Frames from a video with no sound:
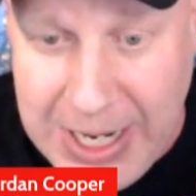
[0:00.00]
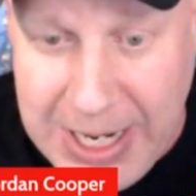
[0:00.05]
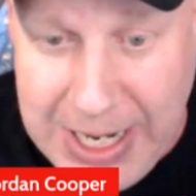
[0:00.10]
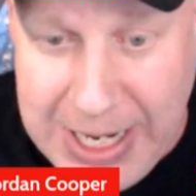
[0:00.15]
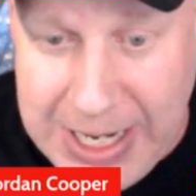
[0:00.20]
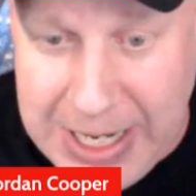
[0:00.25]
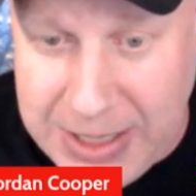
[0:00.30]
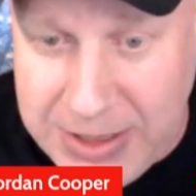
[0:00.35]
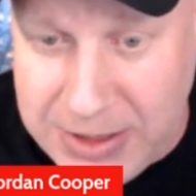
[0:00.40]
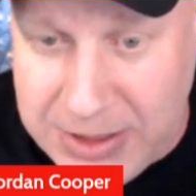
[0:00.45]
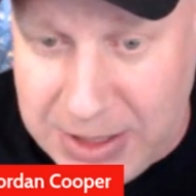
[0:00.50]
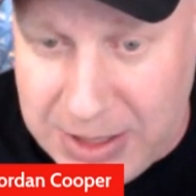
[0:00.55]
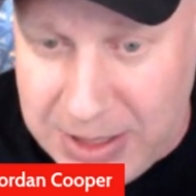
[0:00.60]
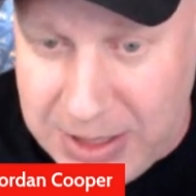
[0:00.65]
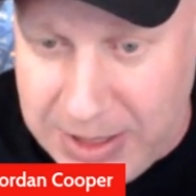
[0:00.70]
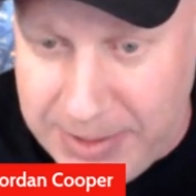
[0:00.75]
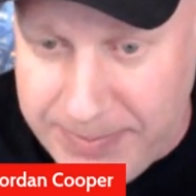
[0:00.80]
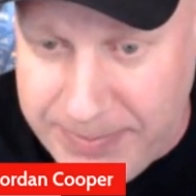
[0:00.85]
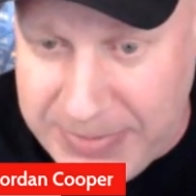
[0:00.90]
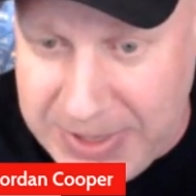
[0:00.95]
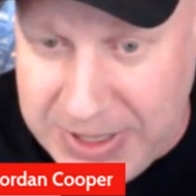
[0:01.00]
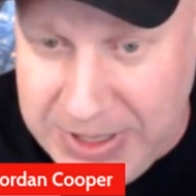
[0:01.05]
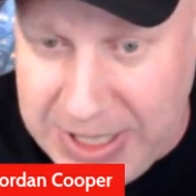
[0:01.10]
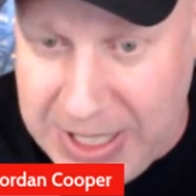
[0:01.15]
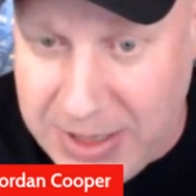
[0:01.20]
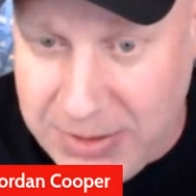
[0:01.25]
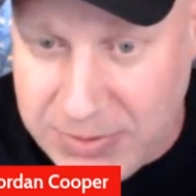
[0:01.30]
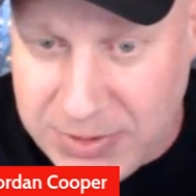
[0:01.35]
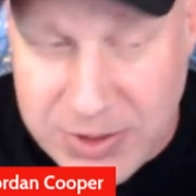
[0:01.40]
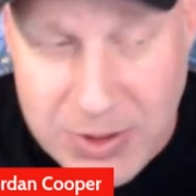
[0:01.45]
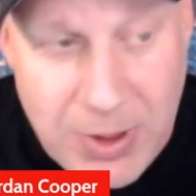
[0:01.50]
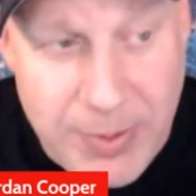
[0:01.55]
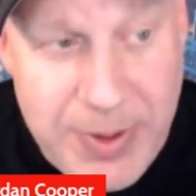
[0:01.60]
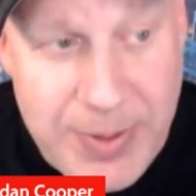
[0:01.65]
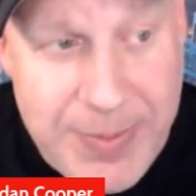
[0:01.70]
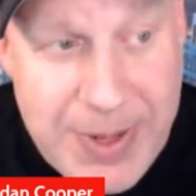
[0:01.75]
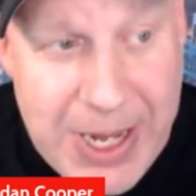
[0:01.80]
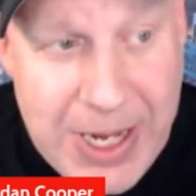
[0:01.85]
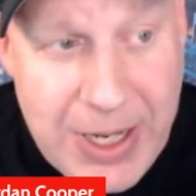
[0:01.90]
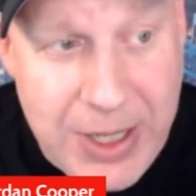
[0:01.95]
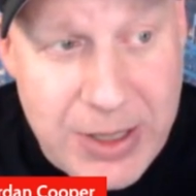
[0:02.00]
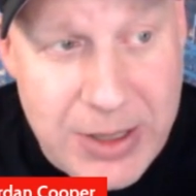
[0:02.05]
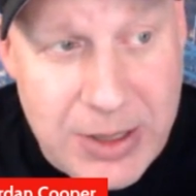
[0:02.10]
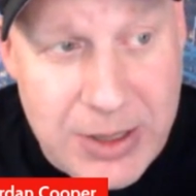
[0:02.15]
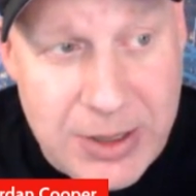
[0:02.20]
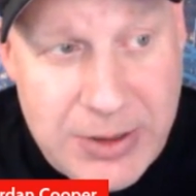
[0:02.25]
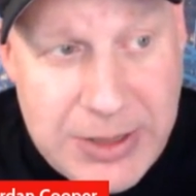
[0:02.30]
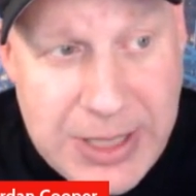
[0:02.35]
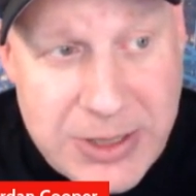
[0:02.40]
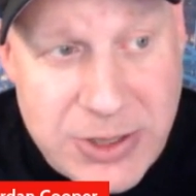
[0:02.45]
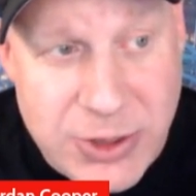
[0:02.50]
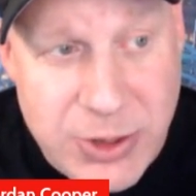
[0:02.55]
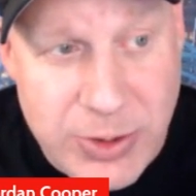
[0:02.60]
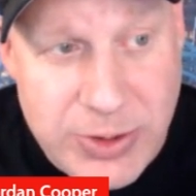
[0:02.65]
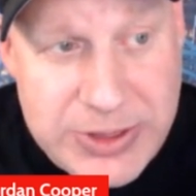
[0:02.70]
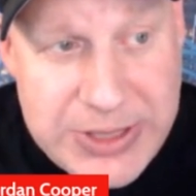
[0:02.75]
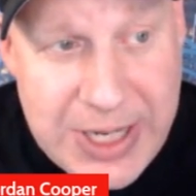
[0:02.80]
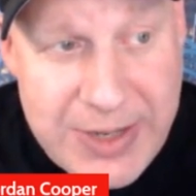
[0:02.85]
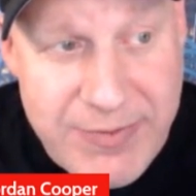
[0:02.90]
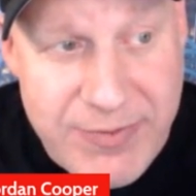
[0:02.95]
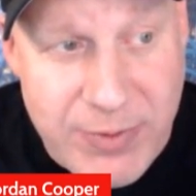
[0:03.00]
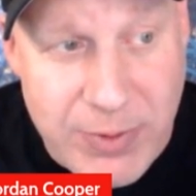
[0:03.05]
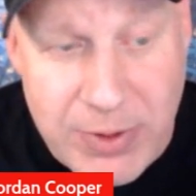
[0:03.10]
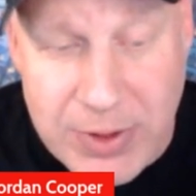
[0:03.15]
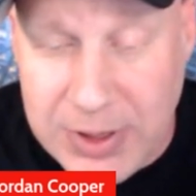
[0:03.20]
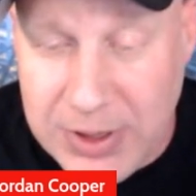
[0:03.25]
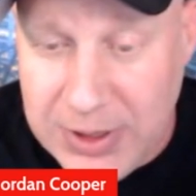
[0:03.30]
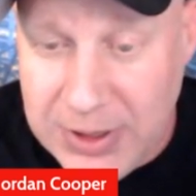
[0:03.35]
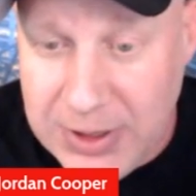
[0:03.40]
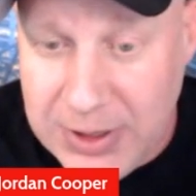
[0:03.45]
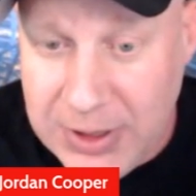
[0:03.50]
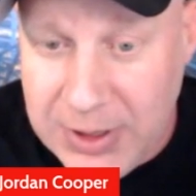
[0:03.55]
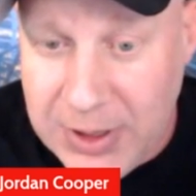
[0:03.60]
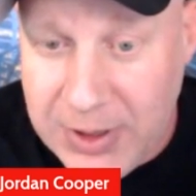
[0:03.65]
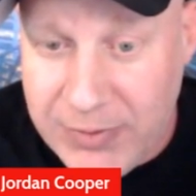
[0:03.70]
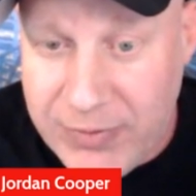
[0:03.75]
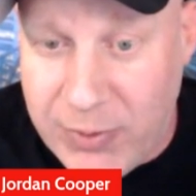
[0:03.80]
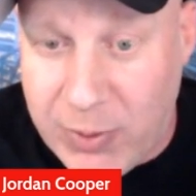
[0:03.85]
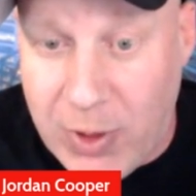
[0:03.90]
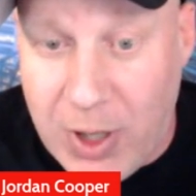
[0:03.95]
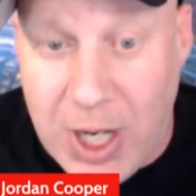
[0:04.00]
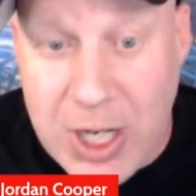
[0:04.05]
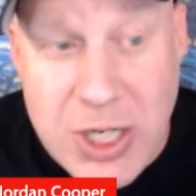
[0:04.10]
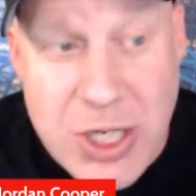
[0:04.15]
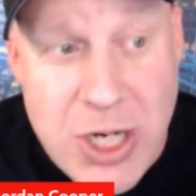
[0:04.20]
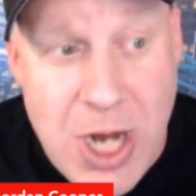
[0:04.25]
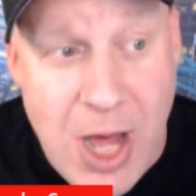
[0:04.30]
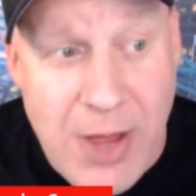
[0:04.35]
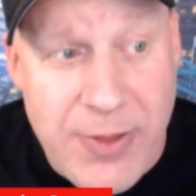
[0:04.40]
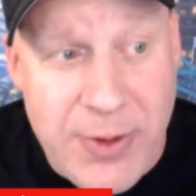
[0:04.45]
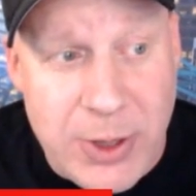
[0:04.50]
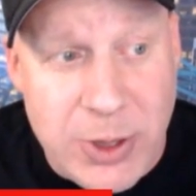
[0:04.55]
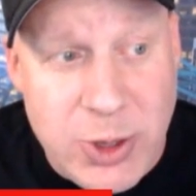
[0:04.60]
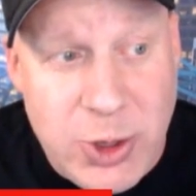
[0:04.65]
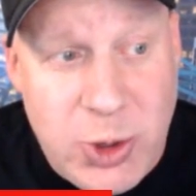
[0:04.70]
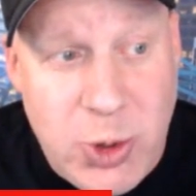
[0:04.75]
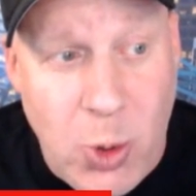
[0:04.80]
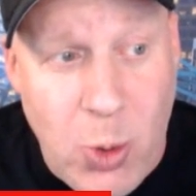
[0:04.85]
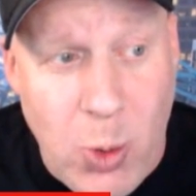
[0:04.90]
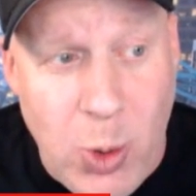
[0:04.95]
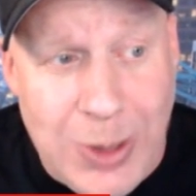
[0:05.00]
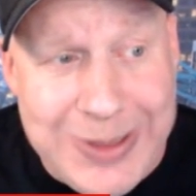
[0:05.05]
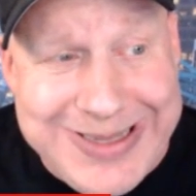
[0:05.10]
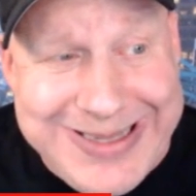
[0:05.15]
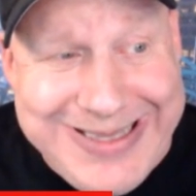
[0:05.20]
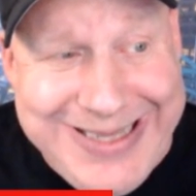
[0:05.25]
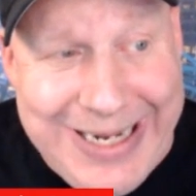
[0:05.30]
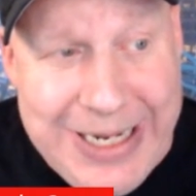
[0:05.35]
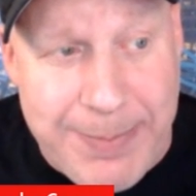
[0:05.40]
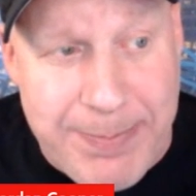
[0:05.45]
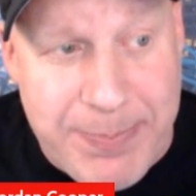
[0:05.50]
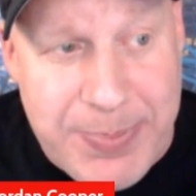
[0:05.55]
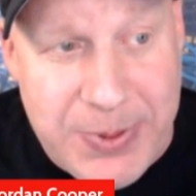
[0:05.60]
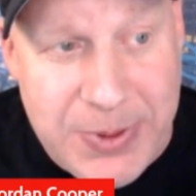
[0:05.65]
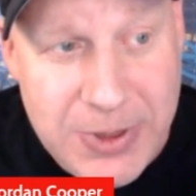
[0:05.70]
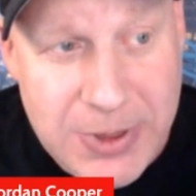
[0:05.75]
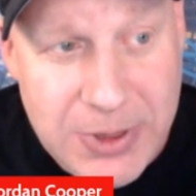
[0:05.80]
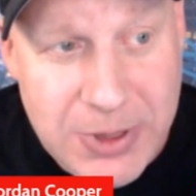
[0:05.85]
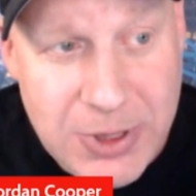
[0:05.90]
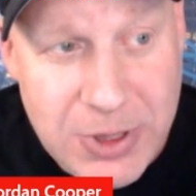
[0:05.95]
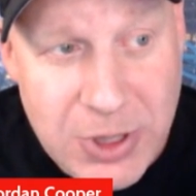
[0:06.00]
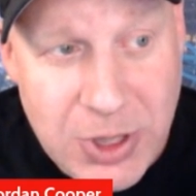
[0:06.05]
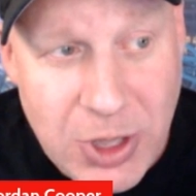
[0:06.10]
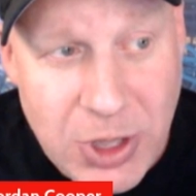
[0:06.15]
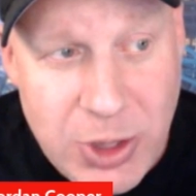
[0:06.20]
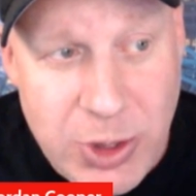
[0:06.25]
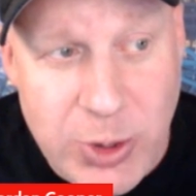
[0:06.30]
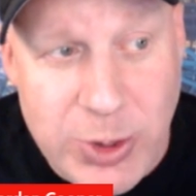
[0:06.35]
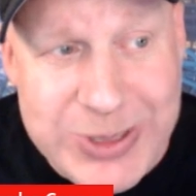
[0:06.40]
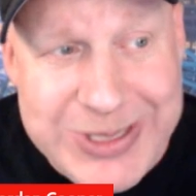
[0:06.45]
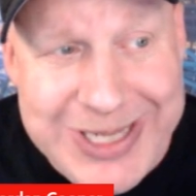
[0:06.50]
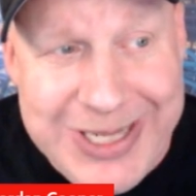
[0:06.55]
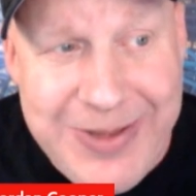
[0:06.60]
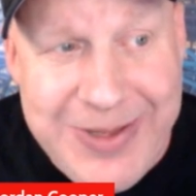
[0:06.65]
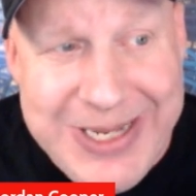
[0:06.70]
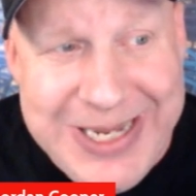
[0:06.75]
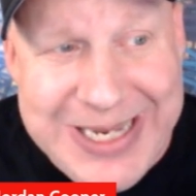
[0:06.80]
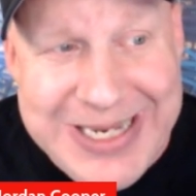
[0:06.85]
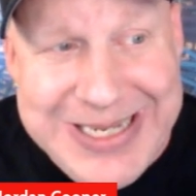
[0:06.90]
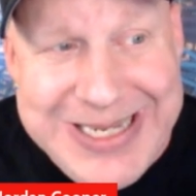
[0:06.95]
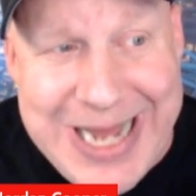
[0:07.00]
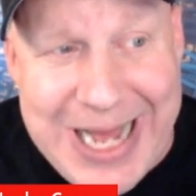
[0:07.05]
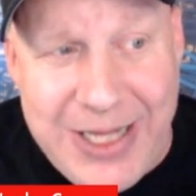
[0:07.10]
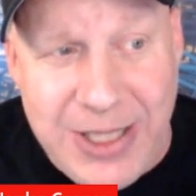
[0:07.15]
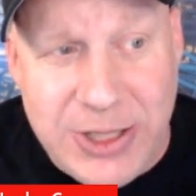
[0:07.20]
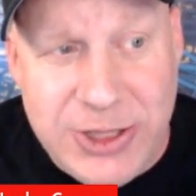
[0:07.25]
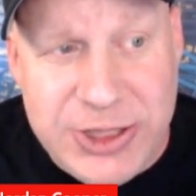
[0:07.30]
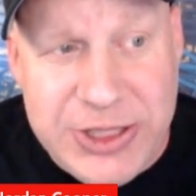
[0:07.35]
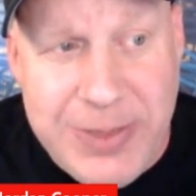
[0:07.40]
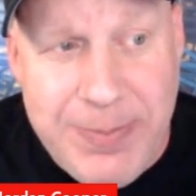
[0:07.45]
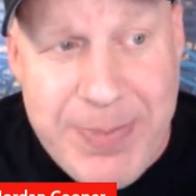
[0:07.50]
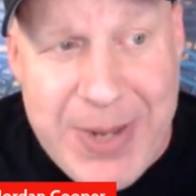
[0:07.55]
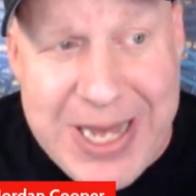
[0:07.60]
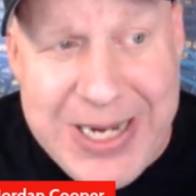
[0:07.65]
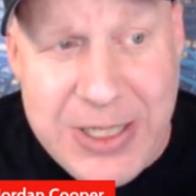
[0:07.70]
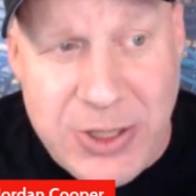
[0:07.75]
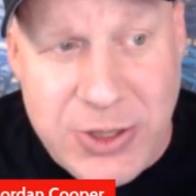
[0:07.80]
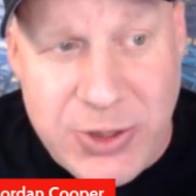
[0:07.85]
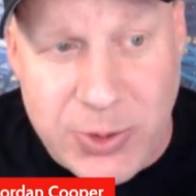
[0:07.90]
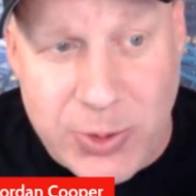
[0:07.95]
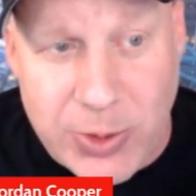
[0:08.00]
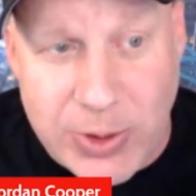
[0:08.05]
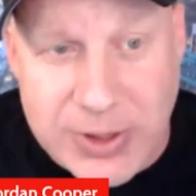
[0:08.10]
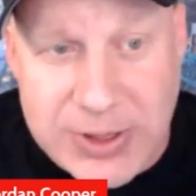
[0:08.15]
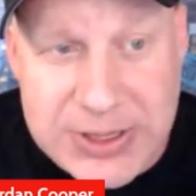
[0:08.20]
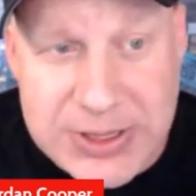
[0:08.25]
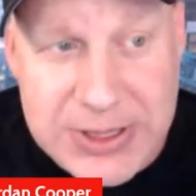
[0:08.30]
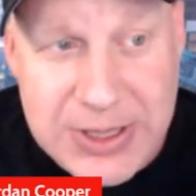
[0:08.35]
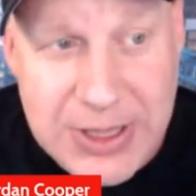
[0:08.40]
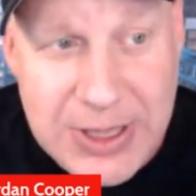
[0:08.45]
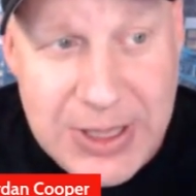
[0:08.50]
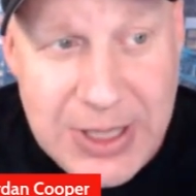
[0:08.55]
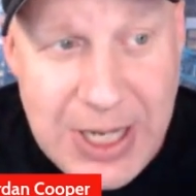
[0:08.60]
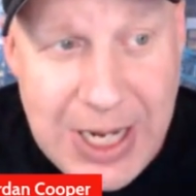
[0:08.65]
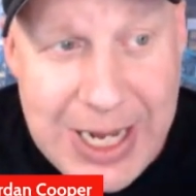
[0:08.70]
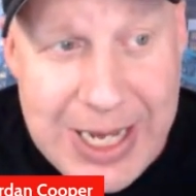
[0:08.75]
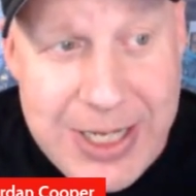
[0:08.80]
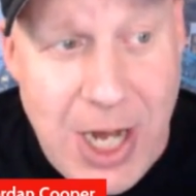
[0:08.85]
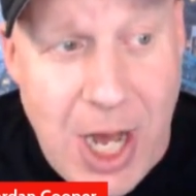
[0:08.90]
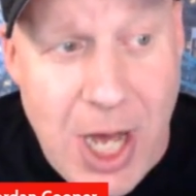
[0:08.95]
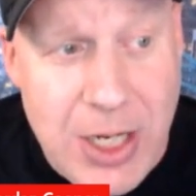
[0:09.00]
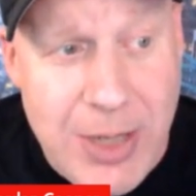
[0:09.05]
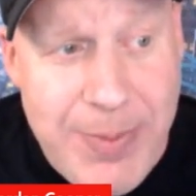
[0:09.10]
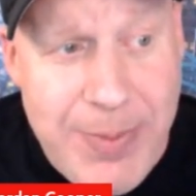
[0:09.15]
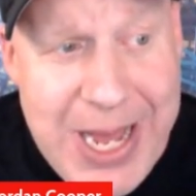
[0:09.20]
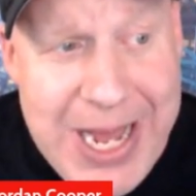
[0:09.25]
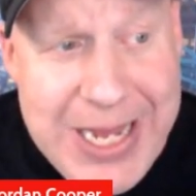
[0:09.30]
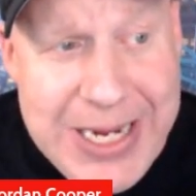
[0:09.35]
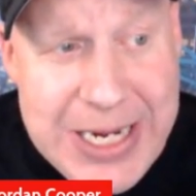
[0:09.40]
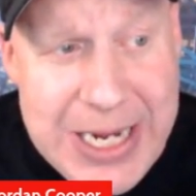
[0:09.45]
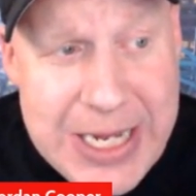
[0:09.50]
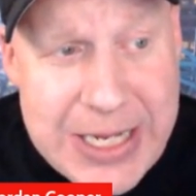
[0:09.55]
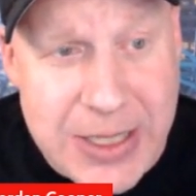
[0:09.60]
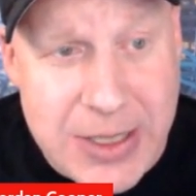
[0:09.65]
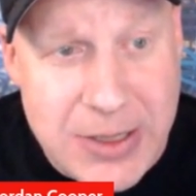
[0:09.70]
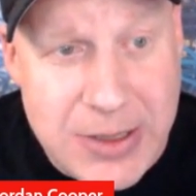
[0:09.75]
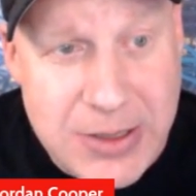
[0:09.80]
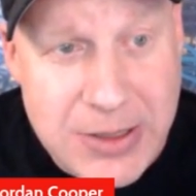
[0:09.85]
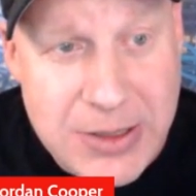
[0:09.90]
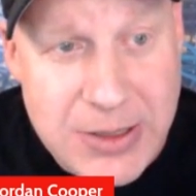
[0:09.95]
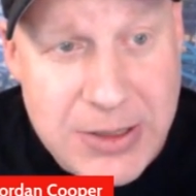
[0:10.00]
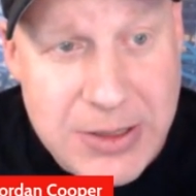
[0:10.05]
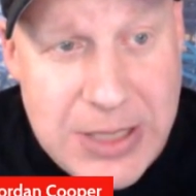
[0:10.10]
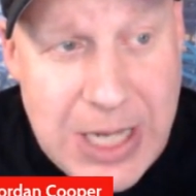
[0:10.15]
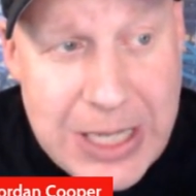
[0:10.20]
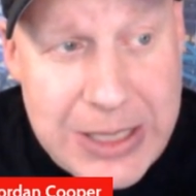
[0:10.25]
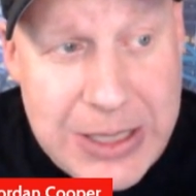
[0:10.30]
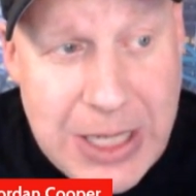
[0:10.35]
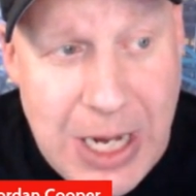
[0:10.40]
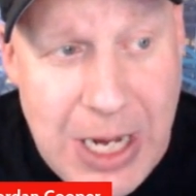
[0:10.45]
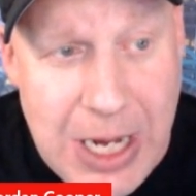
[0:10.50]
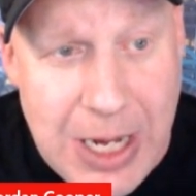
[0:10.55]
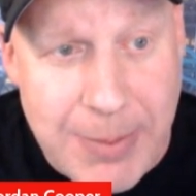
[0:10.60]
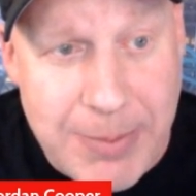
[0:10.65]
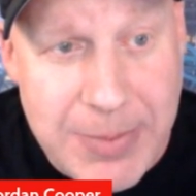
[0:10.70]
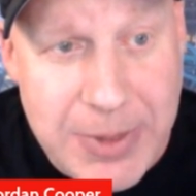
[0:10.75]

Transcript: And yeah, so I'll be back next Tuesday for another tool tip using the intelligent betting tools at unabated.com.